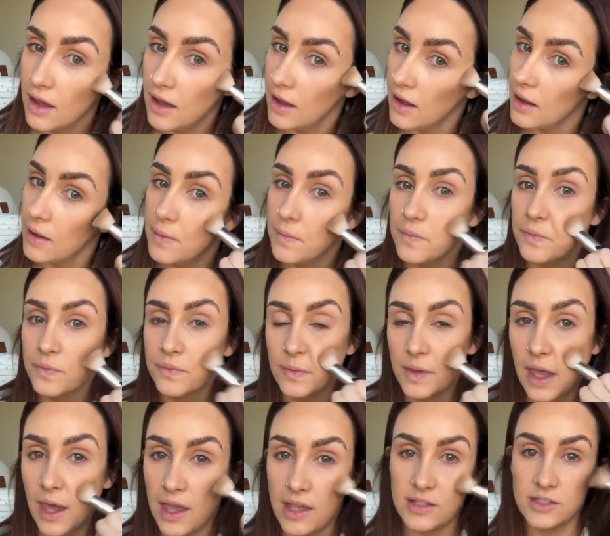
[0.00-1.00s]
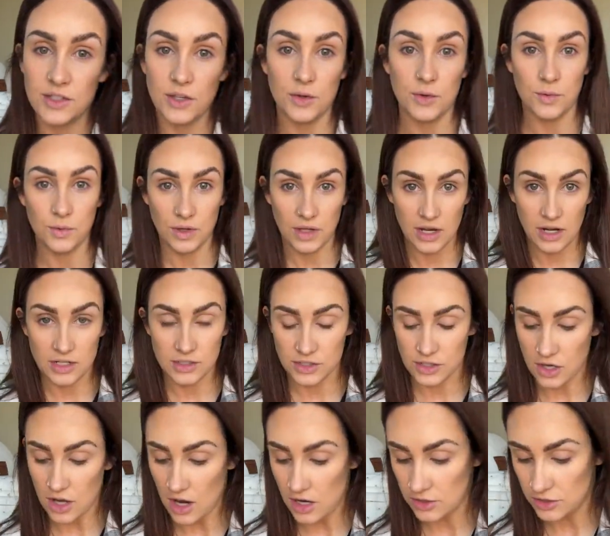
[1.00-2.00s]
Um, okay, so here's
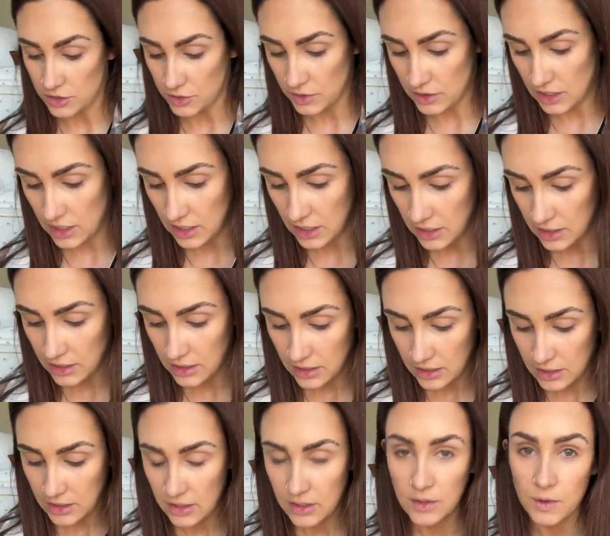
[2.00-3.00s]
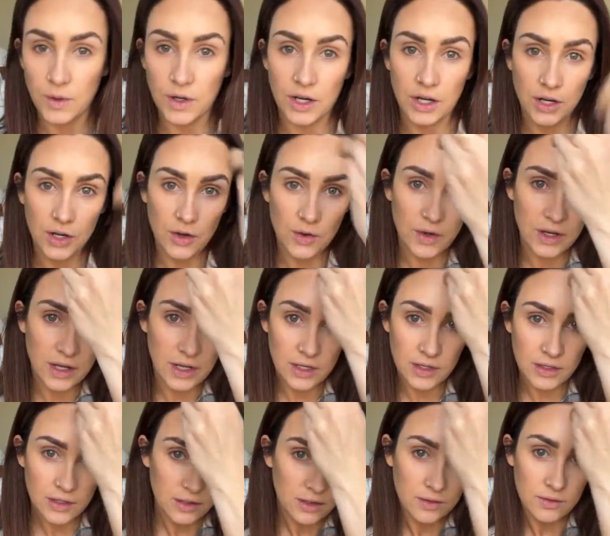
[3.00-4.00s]
contour. We're gonna go
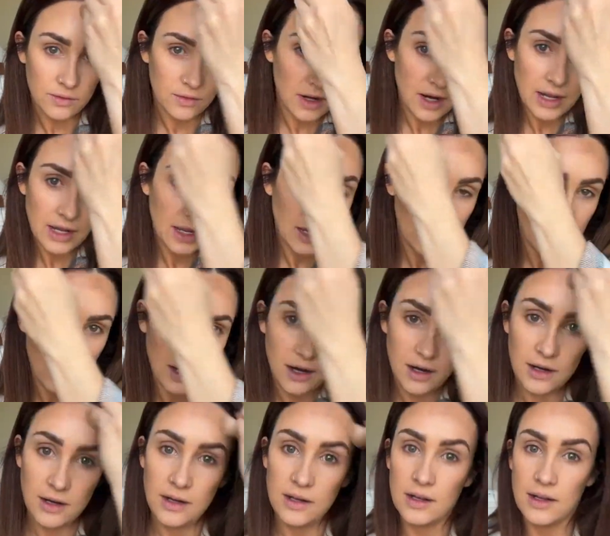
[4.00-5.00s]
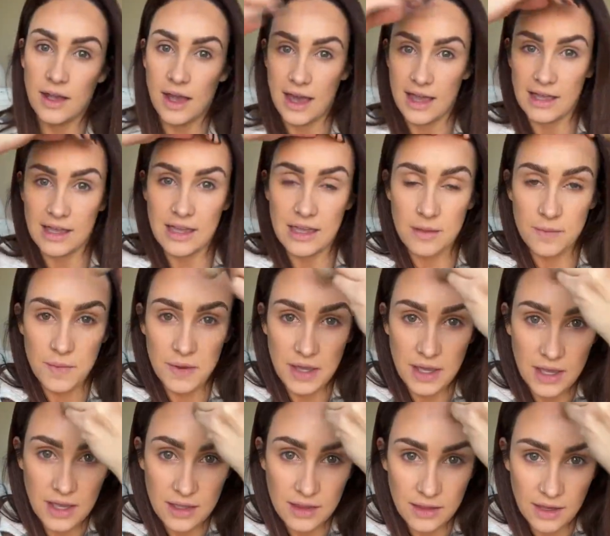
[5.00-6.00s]
in right here. I keep
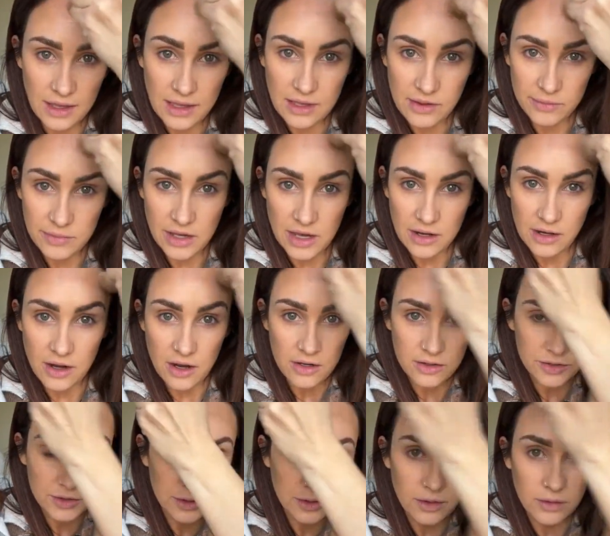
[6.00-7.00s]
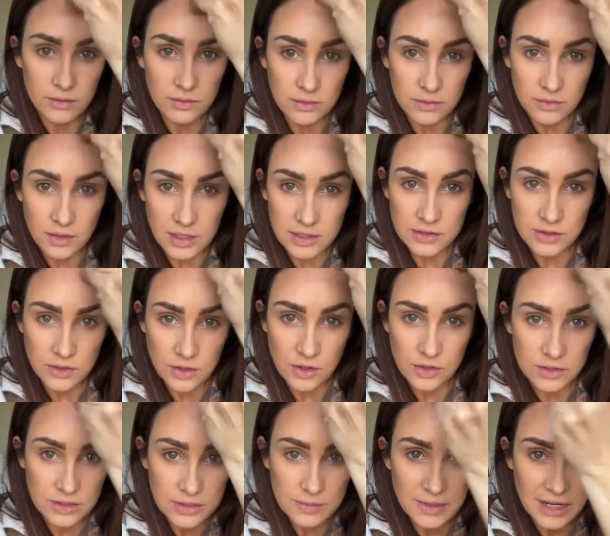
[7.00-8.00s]
it, I keep that contour as
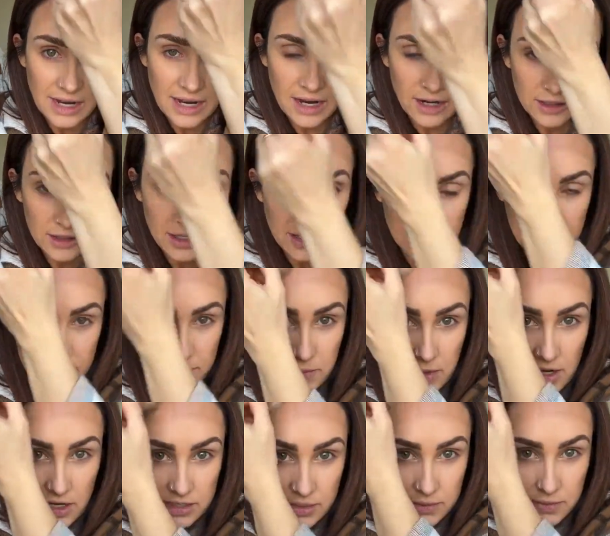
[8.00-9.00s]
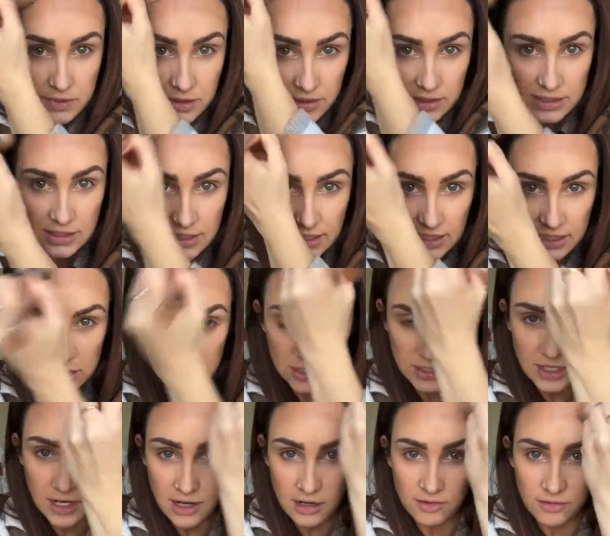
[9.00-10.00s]
close to my hairline as possible and then I
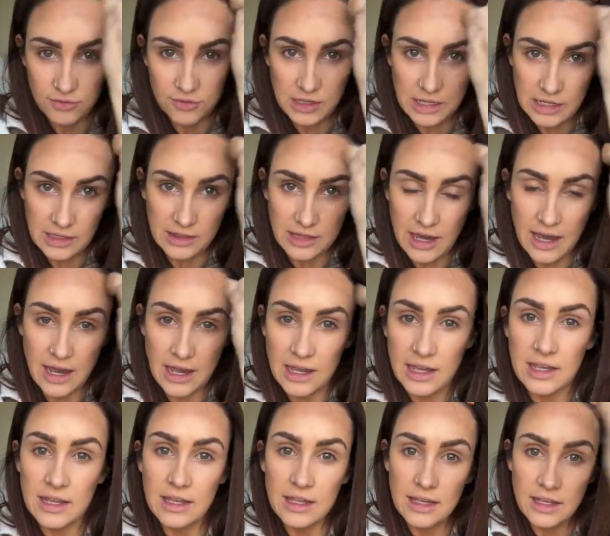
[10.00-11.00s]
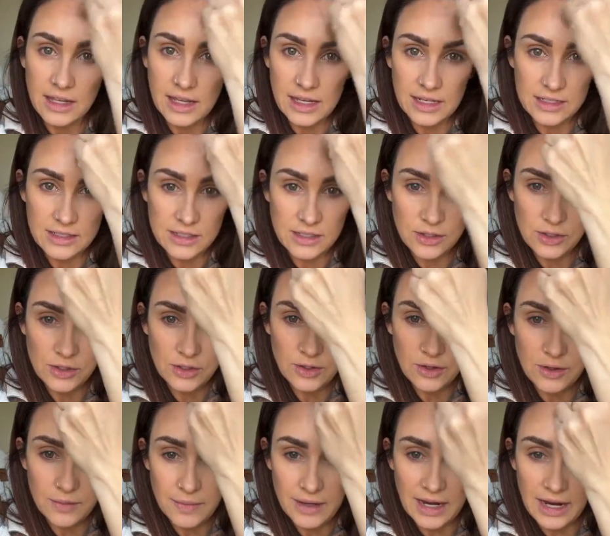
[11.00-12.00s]
just kind of flick that
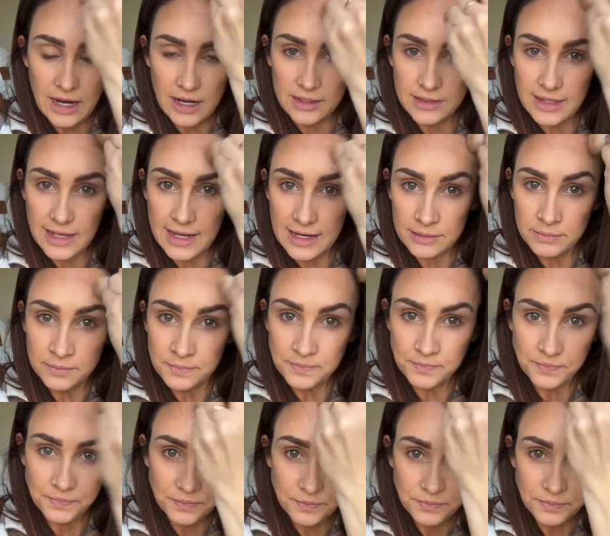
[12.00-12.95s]
into my hairline.